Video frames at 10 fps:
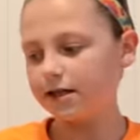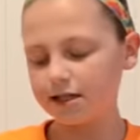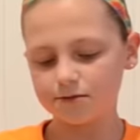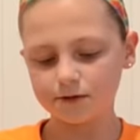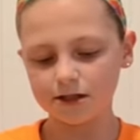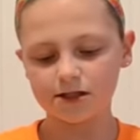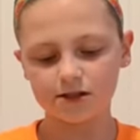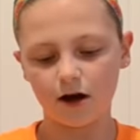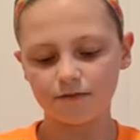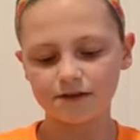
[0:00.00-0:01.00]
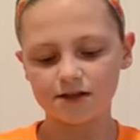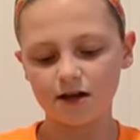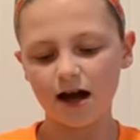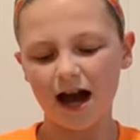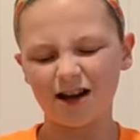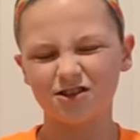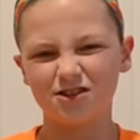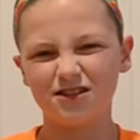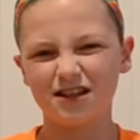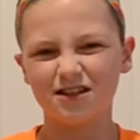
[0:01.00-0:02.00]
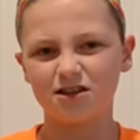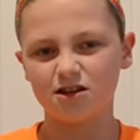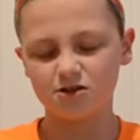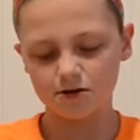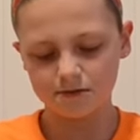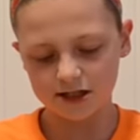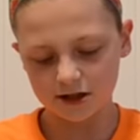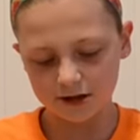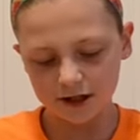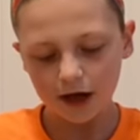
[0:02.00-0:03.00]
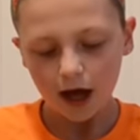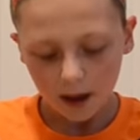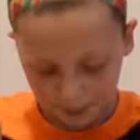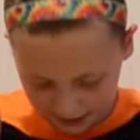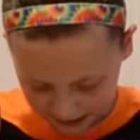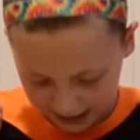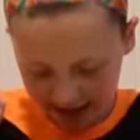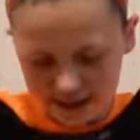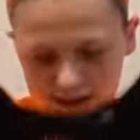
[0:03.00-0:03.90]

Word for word: And it's really soft. It's not actually like a leotard material. But has